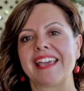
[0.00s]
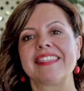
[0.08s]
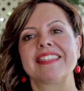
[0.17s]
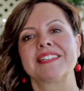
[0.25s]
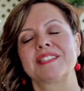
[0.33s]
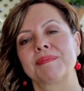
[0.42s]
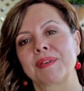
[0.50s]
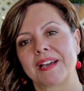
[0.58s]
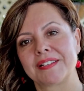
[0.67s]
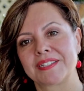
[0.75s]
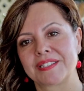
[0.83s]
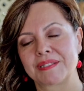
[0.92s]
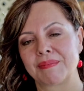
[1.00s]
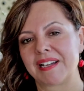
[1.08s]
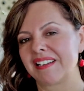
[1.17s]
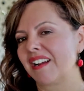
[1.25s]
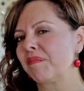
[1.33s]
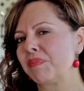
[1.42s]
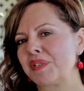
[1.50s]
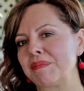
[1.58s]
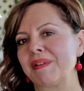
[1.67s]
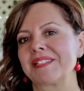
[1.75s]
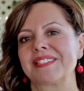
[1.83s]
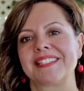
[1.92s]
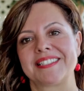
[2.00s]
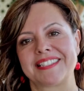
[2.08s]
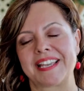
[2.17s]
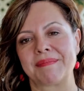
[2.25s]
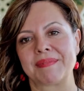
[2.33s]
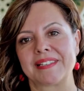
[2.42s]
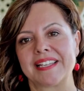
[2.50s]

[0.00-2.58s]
and the subconscious mind are pretty much the same.